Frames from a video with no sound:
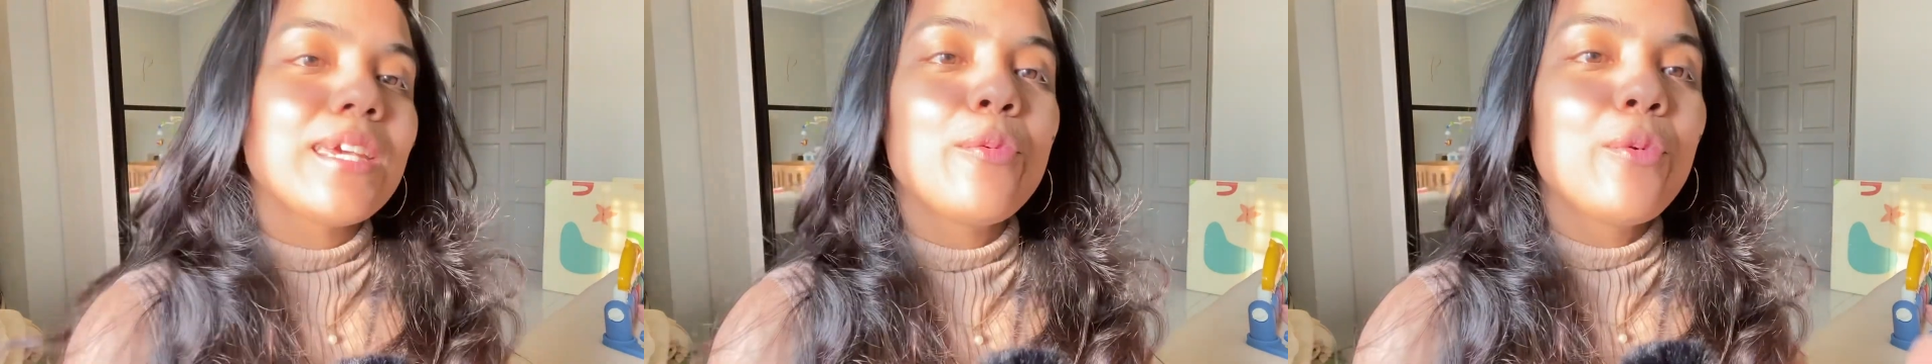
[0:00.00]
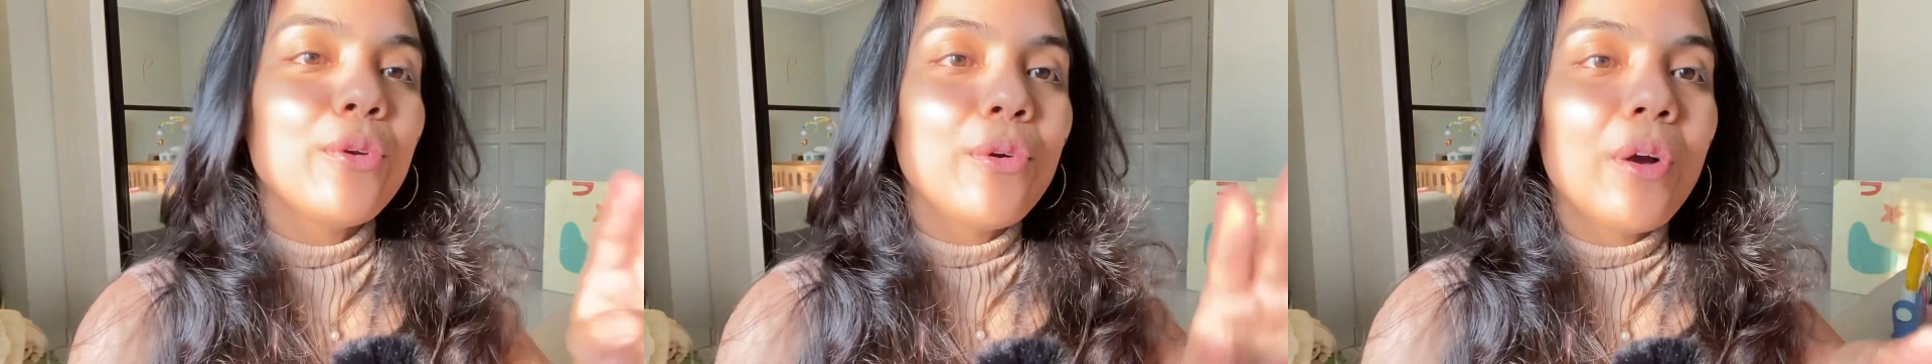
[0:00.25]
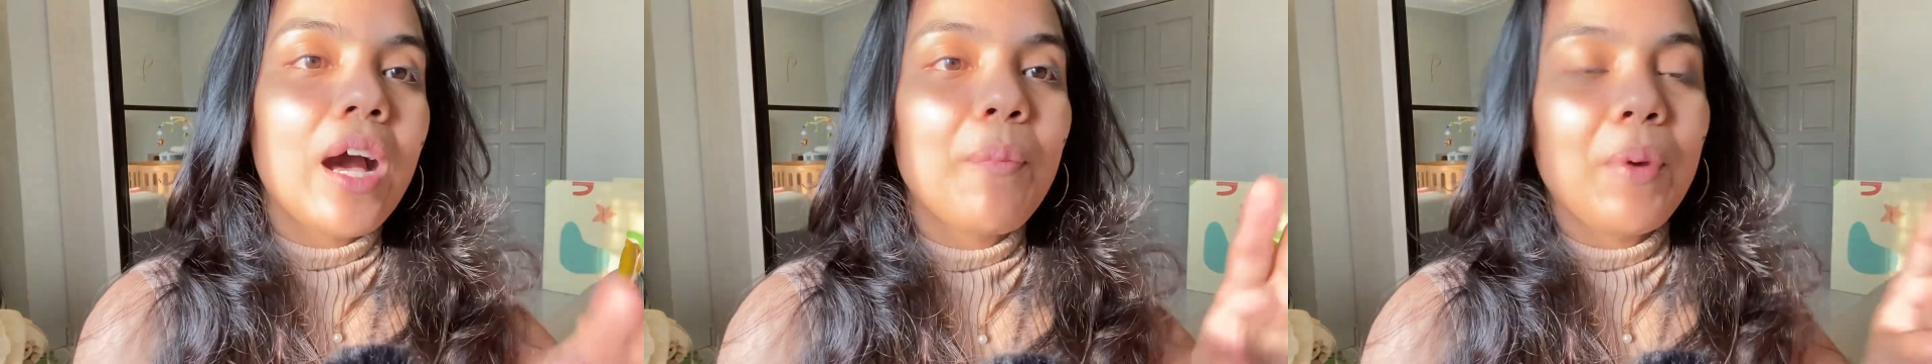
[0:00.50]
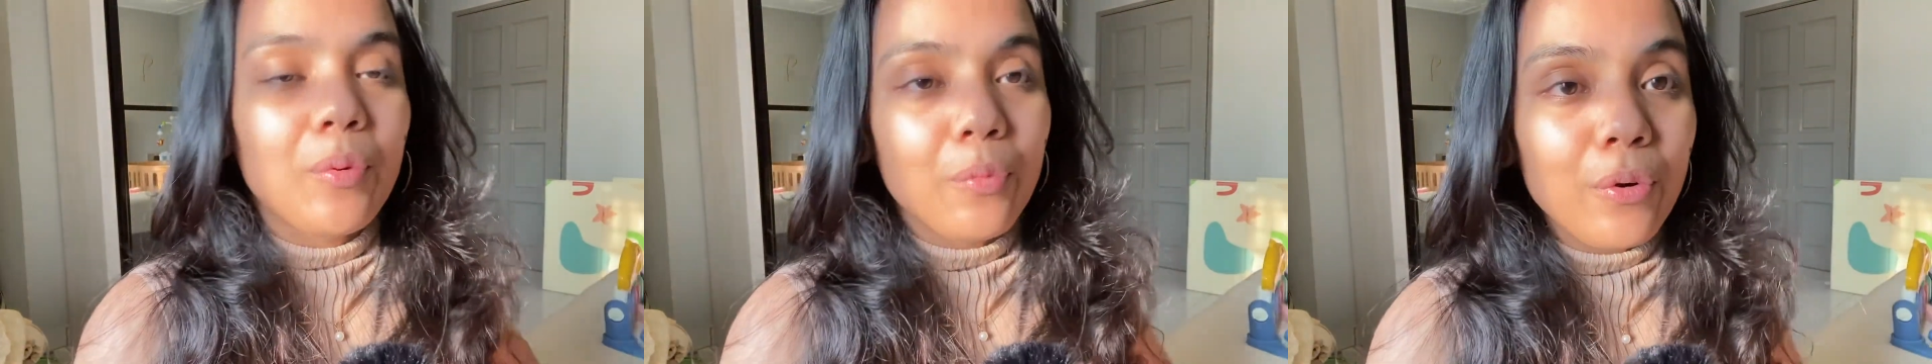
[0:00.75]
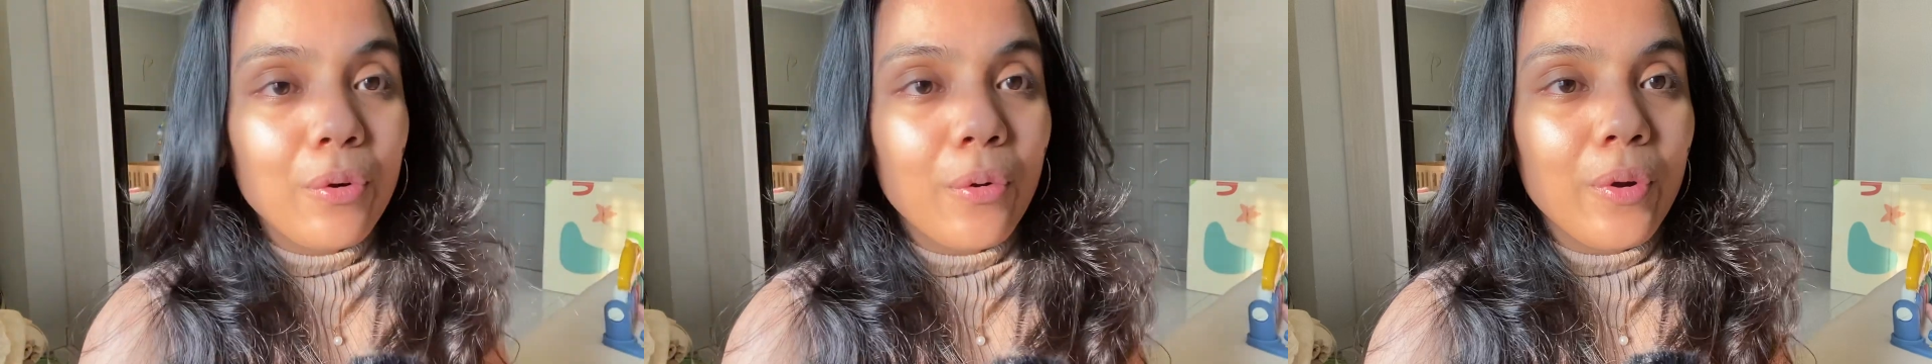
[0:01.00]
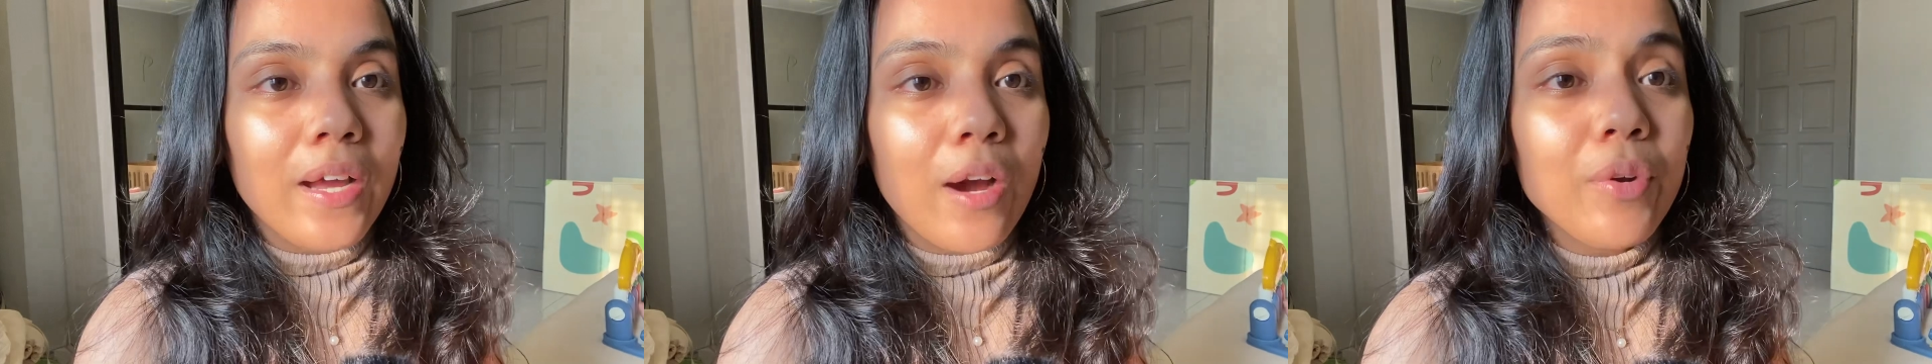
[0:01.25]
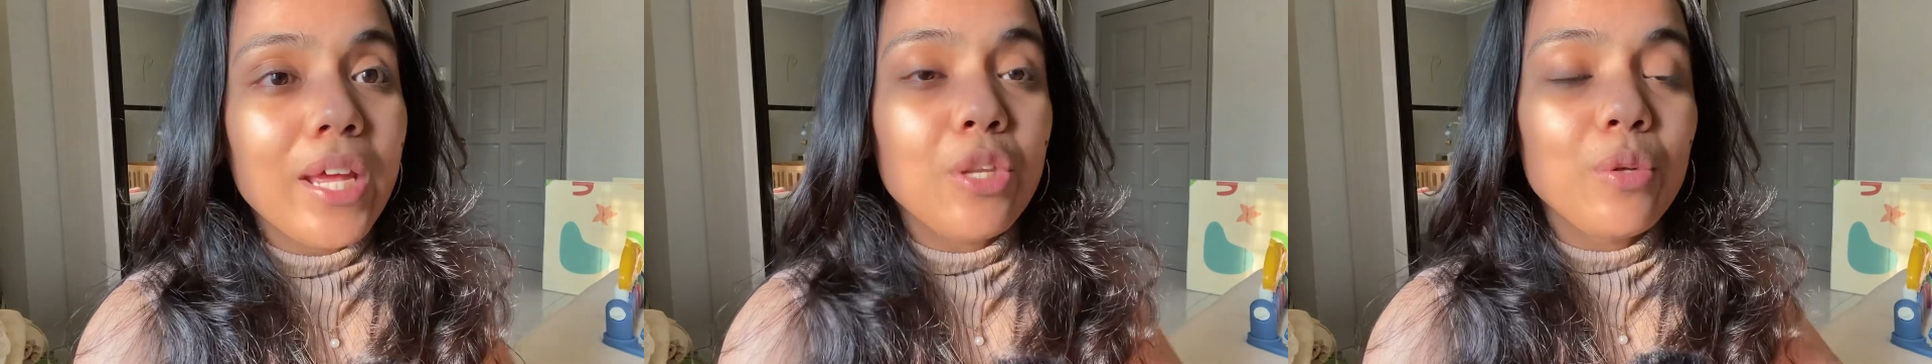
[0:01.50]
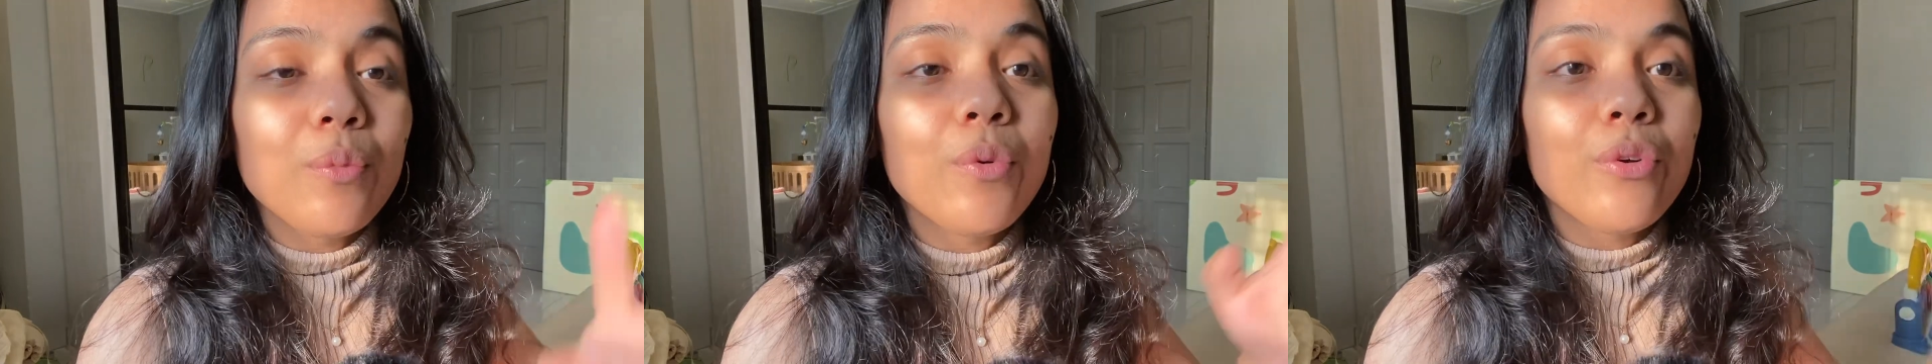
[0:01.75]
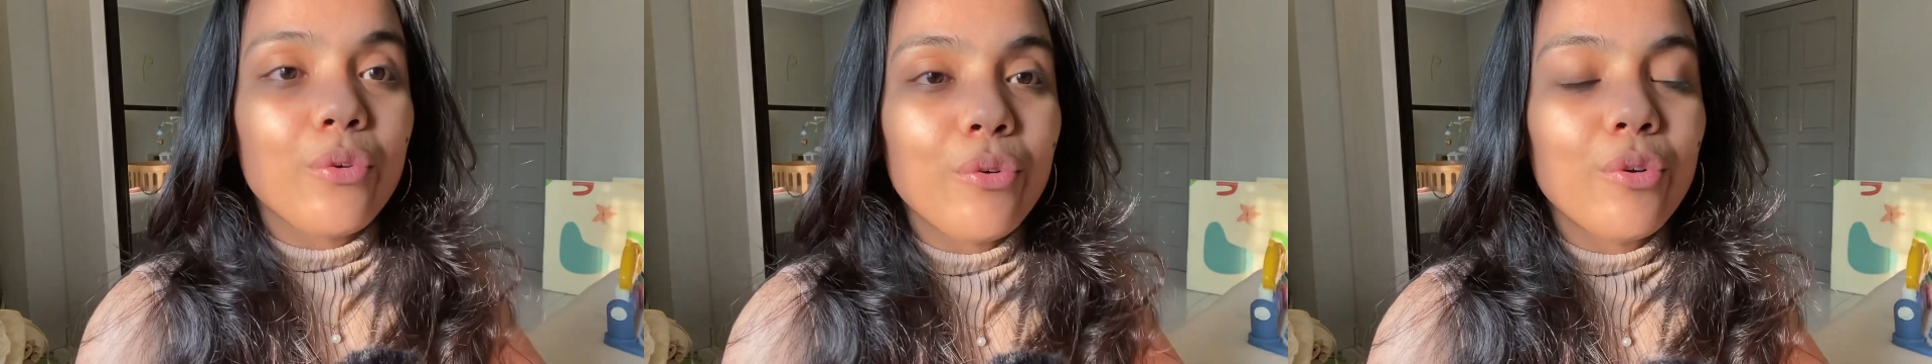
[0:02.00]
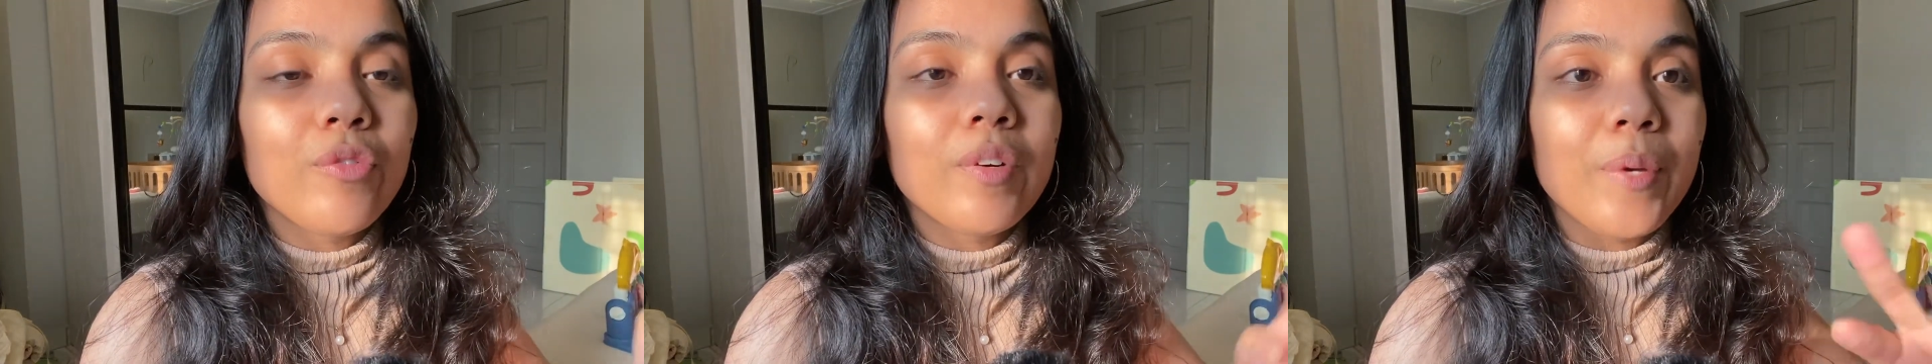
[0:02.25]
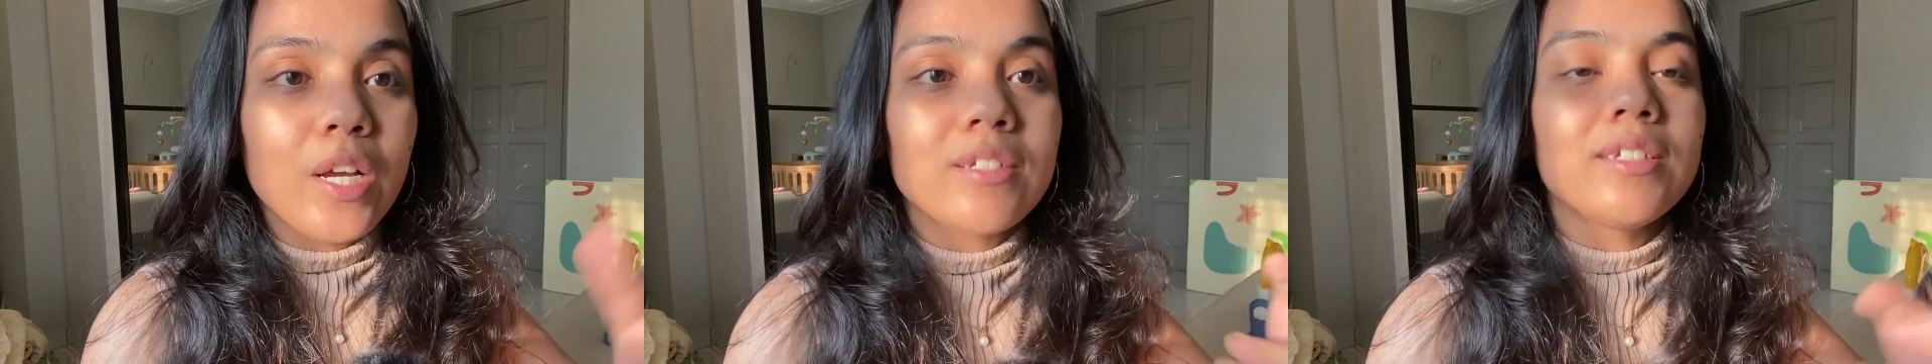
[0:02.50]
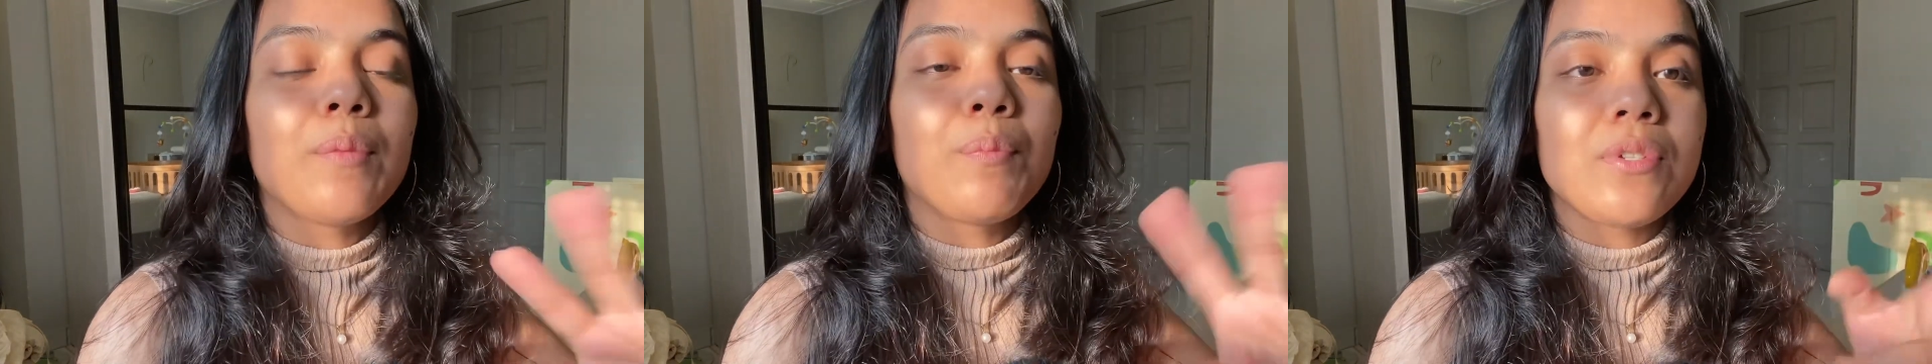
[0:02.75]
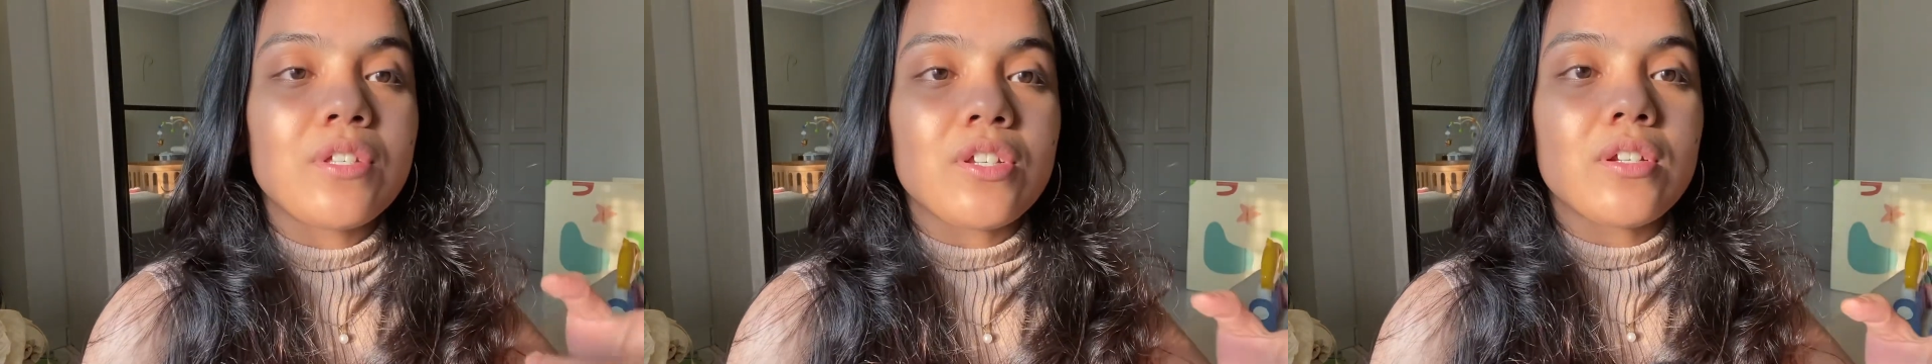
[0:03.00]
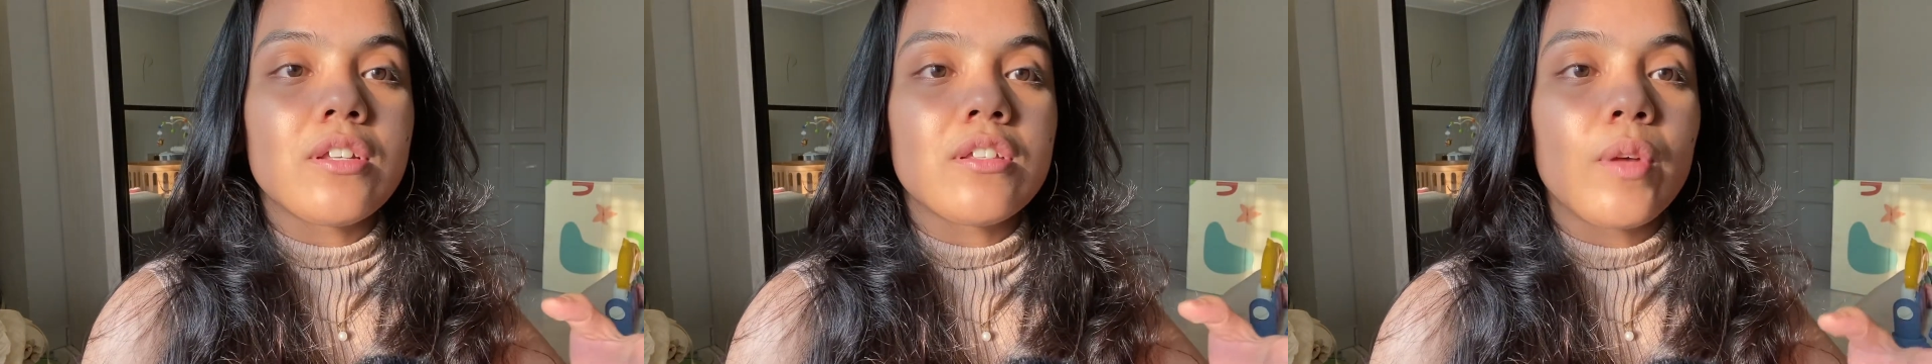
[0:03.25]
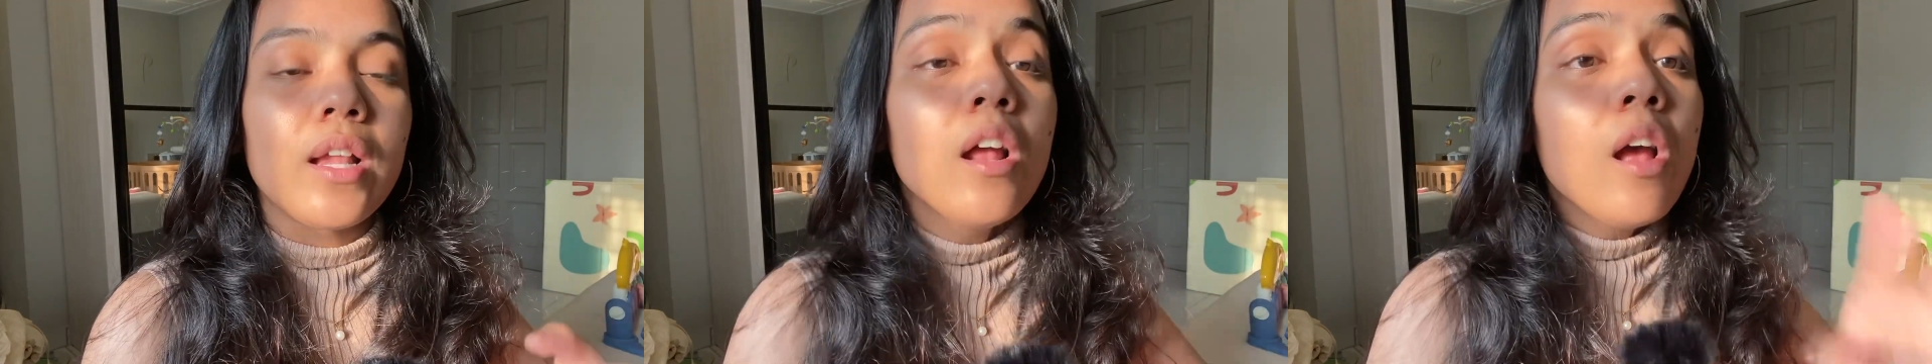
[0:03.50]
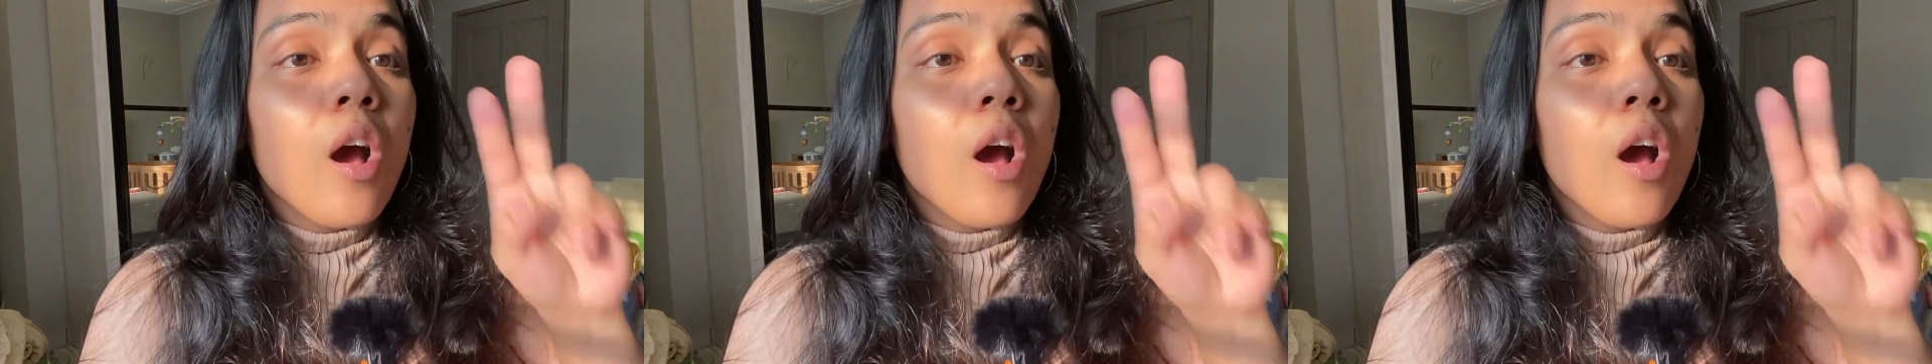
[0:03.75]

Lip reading: won't go up and won't go down, and you won't roll over because of that position as well.